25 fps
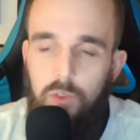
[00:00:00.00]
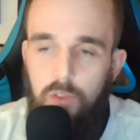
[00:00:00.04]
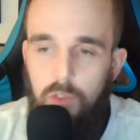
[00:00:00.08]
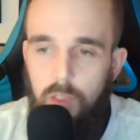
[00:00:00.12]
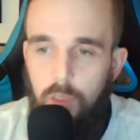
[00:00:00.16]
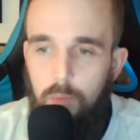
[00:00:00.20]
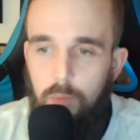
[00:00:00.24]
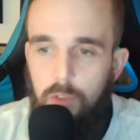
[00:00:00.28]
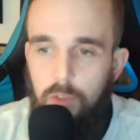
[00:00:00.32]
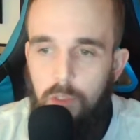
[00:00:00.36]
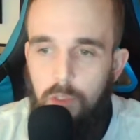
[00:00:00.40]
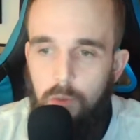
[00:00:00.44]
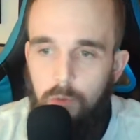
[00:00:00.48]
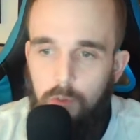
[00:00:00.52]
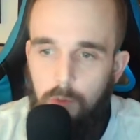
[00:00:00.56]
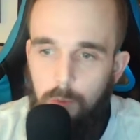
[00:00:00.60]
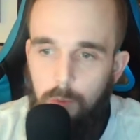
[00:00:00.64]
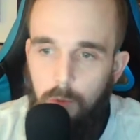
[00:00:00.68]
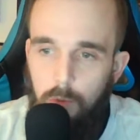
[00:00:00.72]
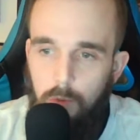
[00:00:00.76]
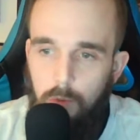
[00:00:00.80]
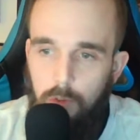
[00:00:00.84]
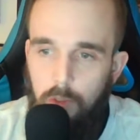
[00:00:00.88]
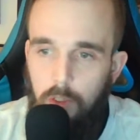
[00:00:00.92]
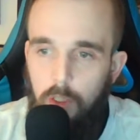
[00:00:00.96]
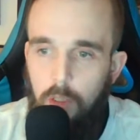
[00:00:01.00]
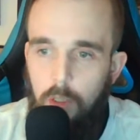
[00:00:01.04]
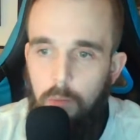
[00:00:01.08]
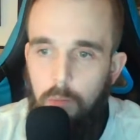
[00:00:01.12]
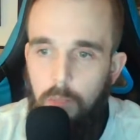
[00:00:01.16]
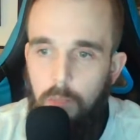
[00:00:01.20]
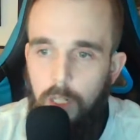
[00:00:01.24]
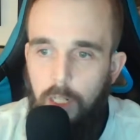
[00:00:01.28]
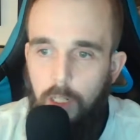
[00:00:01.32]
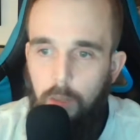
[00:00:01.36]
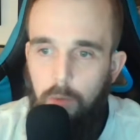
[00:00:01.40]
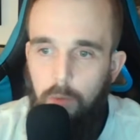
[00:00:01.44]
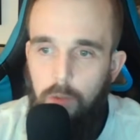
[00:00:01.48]
CMC was supposed to come
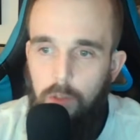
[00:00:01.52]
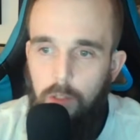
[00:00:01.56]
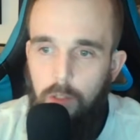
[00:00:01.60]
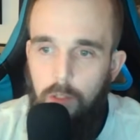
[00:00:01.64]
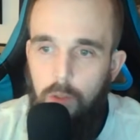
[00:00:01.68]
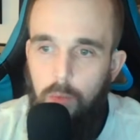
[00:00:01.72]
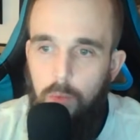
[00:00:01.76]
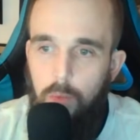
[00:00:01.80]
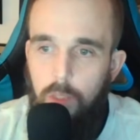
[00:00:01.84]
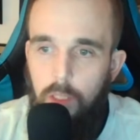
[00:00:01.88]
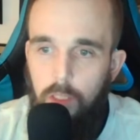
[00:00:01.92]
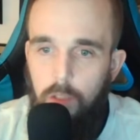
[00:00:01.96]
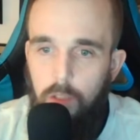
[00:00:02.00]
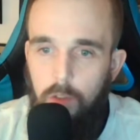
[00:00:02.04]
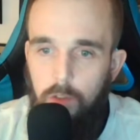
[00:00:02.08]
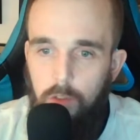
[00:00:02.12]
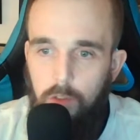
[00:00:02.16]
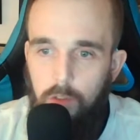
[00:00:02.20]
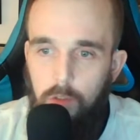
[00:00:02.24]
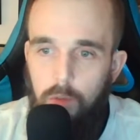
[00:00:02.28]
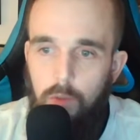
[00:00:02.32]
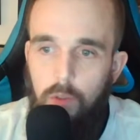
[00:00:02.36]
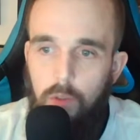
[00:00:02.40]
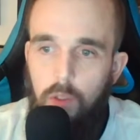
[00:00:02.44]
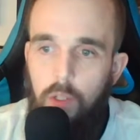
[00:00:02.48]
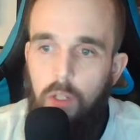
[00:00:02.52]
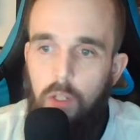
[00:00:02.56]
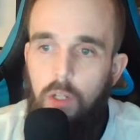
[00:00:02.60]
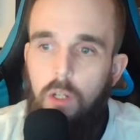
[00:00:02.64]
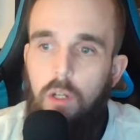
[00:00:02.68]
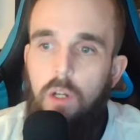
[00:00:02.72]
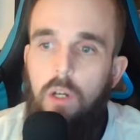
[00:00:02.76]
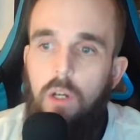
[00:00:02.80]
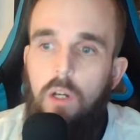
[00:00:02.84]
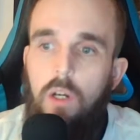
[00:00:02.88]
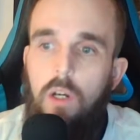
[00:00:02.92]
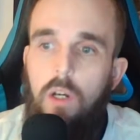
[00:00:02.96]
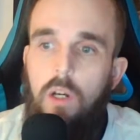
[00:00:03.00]
back within a week or two,
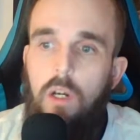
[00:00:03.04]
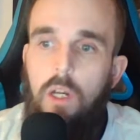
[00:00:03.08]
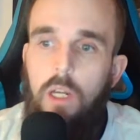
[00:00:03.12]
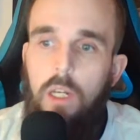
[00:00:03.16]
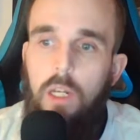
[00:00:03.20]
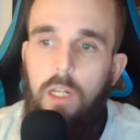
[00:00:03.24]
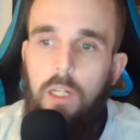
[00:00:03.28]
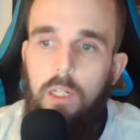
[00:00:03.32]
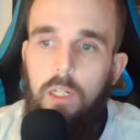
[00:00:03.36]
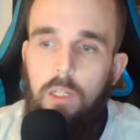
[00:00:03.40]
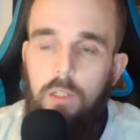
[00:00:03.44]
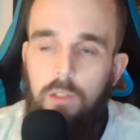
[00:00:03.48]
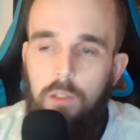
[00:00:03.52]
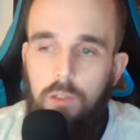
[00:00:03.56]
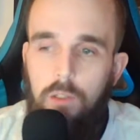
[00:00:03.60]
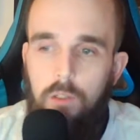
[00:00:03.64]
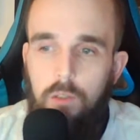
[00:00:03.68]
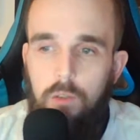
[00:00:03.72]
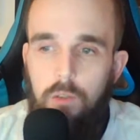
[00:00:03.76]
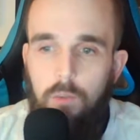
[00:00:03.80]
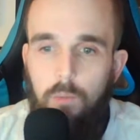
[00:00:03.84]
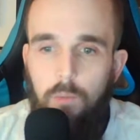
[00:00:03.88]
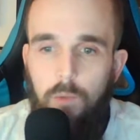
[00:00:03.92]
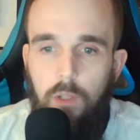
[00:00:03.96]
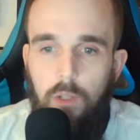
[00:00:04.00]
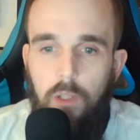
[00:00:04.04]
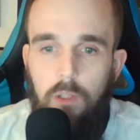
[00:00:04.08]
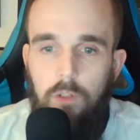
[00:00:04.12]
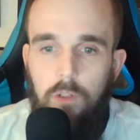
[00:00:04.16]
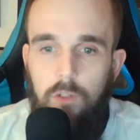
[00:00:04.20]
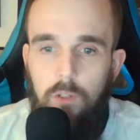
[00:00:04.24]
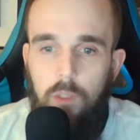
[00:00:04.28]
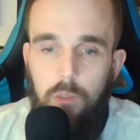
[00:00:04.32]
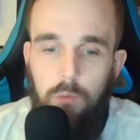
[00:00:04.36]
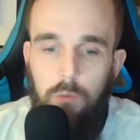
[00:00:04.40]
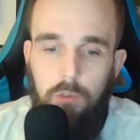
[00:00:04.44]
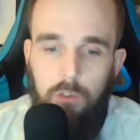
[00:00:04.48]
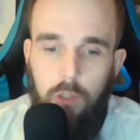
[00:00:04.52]
and
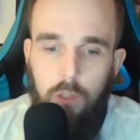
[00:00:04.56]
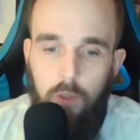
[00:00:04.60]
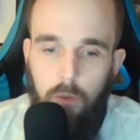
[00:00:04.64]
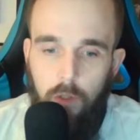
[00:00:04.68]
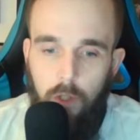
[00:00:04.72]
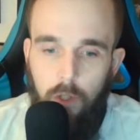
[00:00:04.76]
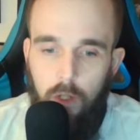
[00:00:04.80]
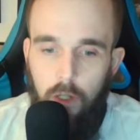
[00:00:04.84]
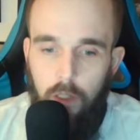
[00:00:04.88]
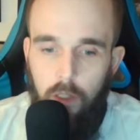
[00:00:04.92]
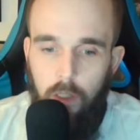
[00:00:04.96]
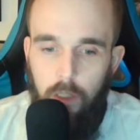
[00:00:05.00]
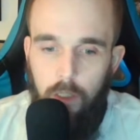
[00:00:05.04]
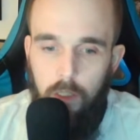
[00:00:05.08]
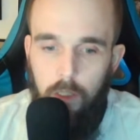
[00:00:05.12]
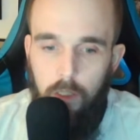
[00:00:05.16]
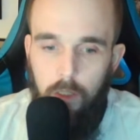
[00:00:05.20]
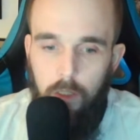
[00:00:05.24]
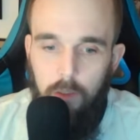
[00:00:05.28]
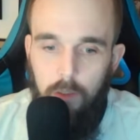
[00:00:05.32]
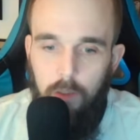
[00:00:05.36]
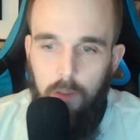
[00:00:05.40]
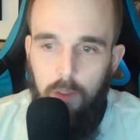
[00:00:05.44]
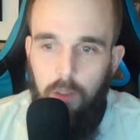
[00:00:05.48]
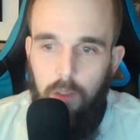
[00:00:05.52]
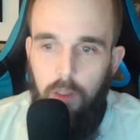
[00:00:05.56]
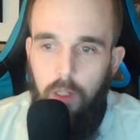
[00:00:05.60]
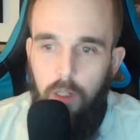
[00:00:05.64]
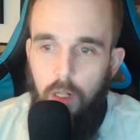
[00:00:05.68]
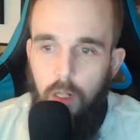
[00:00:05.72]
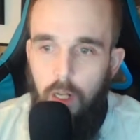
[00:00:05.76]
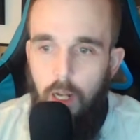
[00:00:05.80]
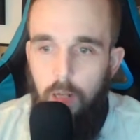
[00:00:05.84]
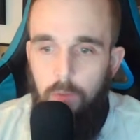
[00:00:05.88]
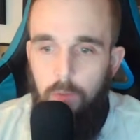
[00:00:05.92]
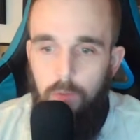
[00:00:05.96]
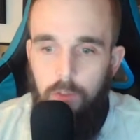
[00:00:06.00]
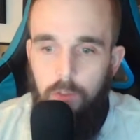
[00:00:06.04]
so he was going all in.
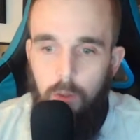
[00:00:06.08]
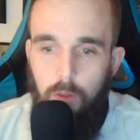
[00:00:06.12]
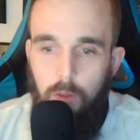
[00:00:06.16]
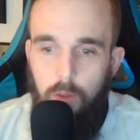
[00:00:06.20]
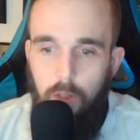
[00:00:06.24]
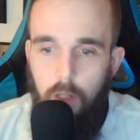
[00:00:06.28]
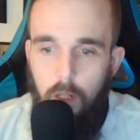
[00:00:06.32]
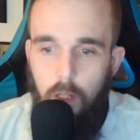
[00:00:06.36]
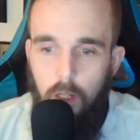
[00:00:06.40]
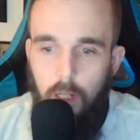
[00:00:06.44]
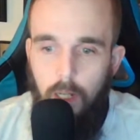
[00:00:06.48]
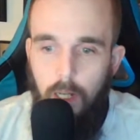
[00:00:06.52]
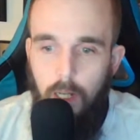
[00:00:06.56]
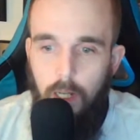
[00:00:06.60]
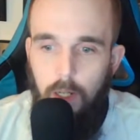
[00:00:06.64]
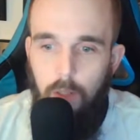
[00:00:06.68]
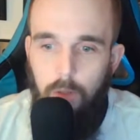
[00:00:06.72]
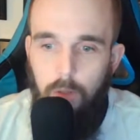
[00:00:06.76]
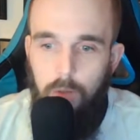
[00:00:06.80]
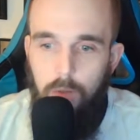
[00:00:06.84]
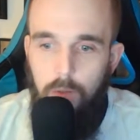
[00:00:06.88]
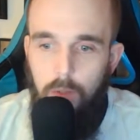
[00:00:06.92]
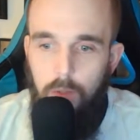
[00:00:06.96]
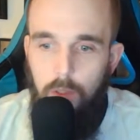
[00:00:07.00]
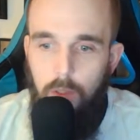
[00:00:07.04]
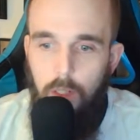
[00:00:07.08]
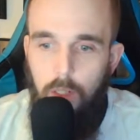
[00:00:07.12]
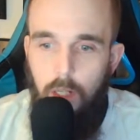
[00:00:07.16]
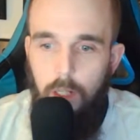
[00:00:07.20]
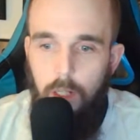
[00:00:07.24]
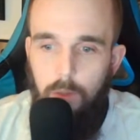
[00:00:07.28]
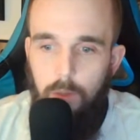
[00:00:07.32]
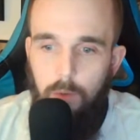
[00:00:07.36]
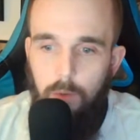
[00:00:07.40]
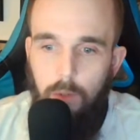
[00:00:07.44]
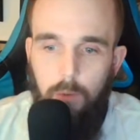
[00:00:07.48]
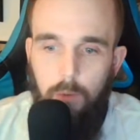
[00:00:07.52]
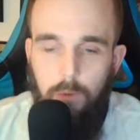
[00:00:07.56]
I was going all out. I
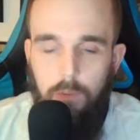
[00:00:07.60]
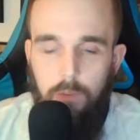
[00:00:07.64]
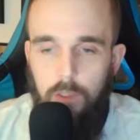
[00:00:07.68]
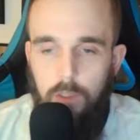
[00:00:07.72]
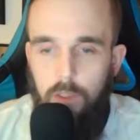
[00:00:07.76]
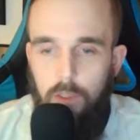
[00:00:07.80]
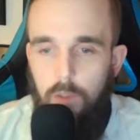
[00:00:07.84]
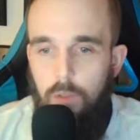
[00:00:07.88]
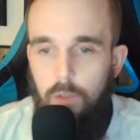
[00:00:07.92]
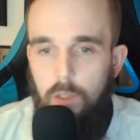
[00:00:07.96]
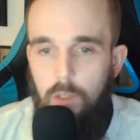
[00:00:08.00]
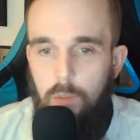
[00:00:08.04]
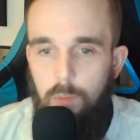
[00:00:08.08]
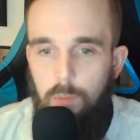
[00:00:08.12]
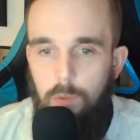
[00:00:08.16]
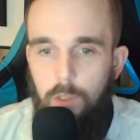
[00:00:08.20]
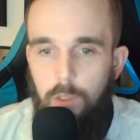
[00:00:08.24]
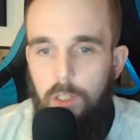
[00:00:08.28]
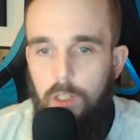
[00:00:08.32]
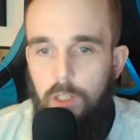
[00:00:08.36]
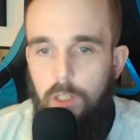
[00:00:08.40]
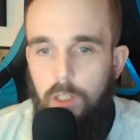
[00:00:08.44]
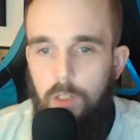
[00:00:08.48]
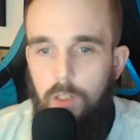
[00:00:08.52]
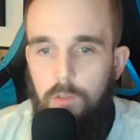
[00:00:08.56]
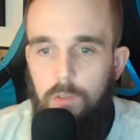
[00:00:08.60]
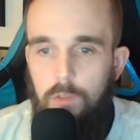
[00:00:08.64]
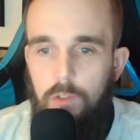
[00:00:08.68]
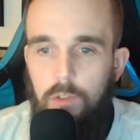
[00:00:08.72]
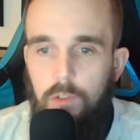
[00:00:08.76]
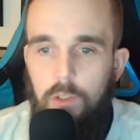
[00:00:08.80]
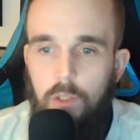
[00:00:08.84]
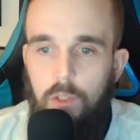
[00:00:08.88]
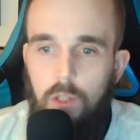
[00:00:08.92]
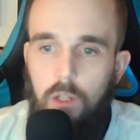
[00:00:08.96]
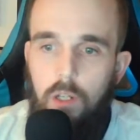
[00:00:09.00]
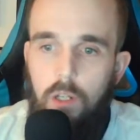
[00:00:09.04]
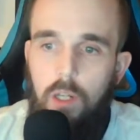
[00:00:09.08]
knew I wasn't going to the
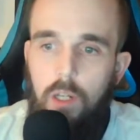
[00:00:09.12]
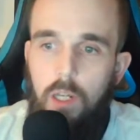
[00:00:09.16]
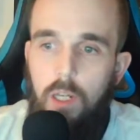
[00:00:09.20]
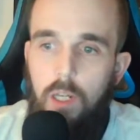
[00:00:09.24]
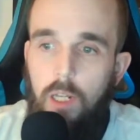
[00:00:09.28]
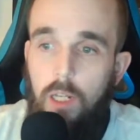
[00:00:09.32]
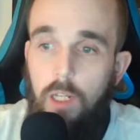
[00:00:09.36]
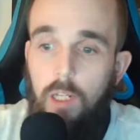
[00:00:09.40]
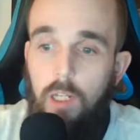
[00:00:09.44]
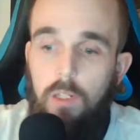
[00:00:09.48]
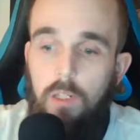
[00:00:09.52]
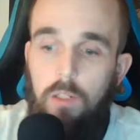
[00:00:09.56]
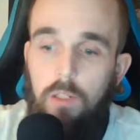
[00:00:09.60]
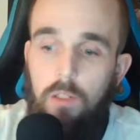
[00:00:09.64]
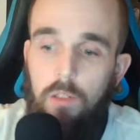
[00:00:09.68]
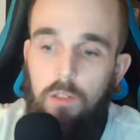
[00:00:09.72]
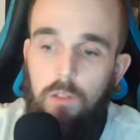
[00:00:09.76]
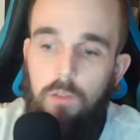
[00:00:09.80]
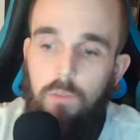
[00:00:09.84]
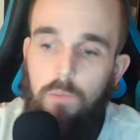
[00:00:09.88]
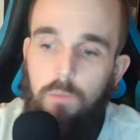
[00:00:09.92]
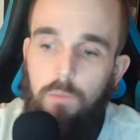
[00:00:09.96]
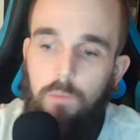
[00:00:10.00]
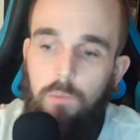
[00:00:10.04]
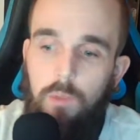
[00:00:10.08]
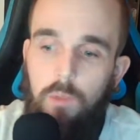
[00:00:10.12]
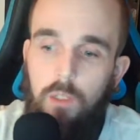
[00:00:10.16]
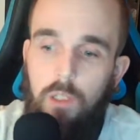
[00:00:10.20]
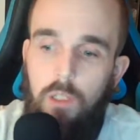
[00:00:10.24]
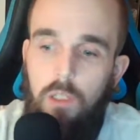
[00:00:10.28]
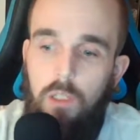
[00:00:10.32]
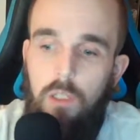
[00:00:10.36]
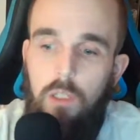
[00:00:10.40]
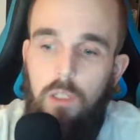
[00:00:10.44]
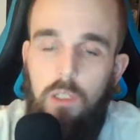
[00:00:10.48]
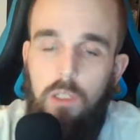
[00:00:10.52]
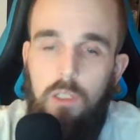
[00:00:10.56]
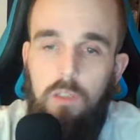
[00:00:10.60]
playoffs, and
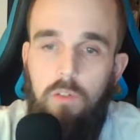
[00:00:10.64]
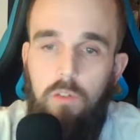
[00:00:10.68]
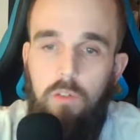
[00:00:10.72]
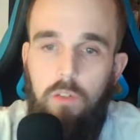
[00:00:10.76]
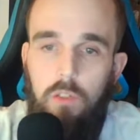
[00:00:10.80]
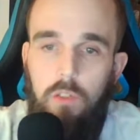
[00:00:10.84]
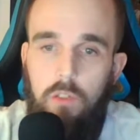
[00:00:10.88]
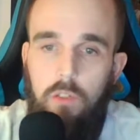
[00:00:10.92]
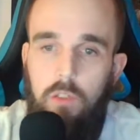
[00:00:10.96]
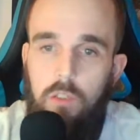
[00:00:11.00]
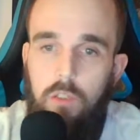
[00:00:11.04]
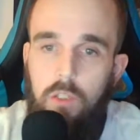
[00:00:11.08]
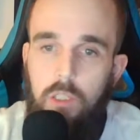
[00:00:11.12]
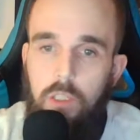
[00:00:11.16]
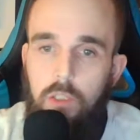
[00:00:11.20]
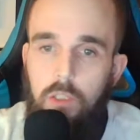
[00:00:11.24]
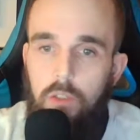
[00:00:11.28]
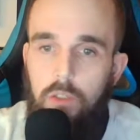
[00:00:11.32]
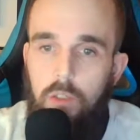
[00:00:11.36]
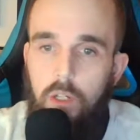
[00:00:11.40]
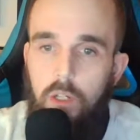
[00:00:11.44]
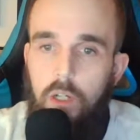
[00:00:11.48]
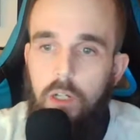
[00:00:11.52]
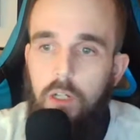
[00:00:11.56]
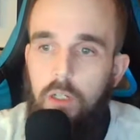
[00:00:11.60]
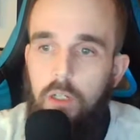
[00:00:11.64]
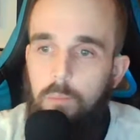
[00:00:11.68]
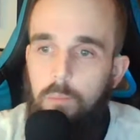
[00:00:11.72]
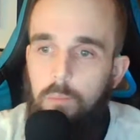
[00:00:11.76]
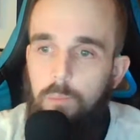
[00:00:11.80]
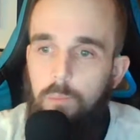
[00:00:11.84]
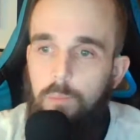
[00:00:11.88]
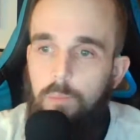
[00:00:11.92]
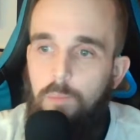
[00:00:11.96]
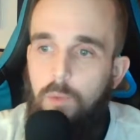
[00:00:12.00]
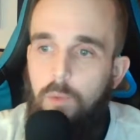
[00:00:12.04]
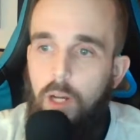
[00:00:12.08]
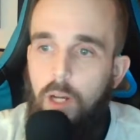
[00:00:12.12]
he took the deal.
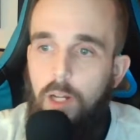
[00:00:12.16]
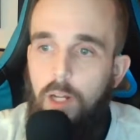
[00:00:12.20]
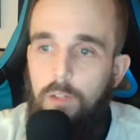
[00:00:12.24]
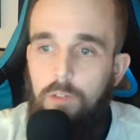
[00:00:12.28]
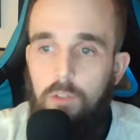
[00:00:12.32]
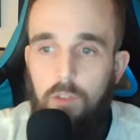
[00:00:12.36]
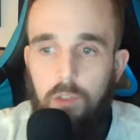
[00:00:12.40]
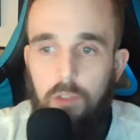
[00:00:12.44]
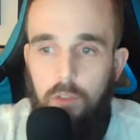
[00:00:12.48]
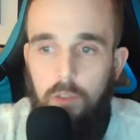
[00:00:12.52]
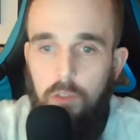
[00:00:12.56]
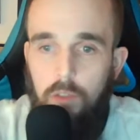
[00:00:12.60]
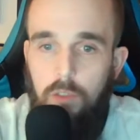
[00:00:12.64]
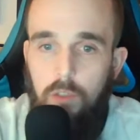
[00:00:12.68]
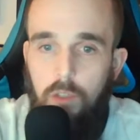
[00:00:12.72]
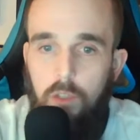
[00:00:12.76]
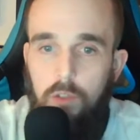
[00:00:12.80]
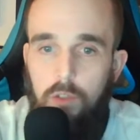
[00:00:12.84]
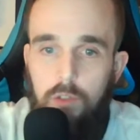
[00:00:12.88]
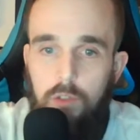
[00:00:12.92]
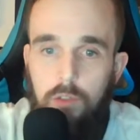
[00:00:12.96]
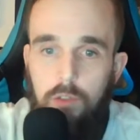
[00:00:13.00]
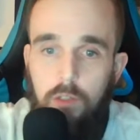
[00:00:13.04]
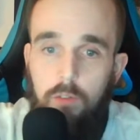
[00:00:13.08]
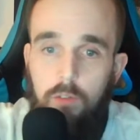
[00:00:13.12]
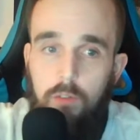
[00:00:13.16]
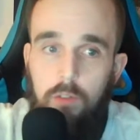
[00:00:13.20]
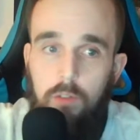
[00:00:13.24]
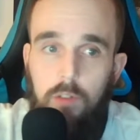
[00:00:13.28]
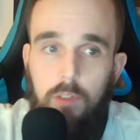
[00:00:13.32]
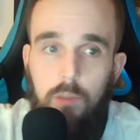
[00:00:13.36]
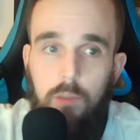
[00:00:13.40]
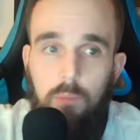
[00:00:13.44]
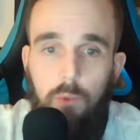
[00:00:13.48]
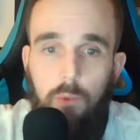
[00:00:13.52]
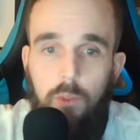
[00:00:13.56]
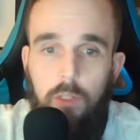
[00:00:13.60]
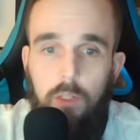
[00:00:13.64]
I took the
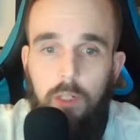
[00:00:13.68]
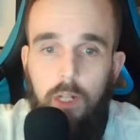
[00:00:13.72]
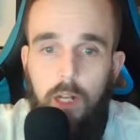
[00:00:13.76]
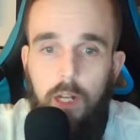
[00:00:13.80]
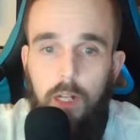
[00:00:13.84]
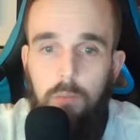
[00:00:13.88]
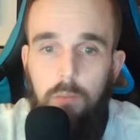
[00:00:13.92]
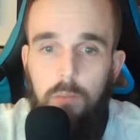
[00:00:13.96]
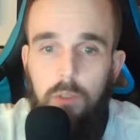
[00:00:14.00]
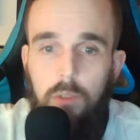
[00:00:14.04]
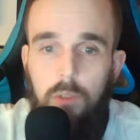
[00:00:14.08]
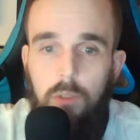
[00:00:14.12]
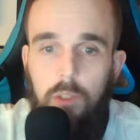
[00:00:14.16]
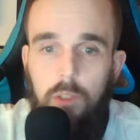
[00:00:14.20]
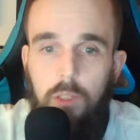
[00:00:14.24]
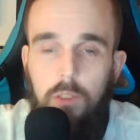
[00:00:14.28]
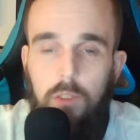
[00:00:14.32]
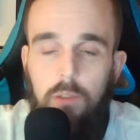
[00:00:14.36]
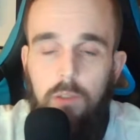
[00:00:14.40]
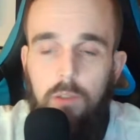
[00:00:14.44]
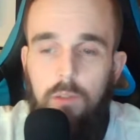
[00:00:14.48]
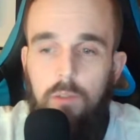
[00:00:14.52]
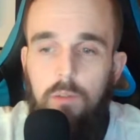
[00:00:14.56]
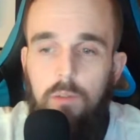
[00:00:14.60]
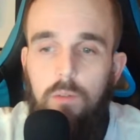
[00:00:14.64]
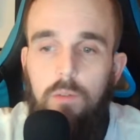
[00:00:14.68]
17.9 million